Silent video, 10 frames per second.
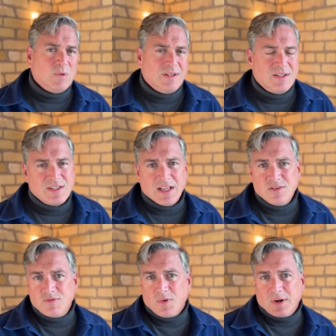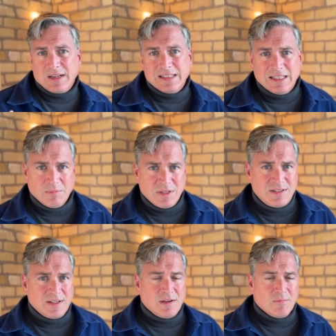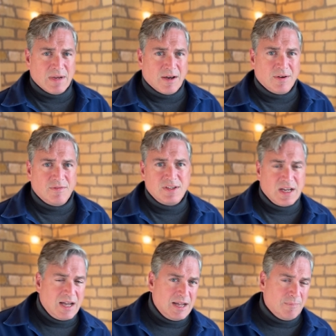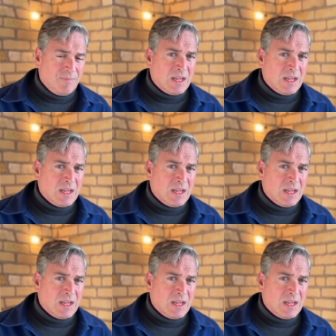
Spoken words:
with the skins for a limited amount of time.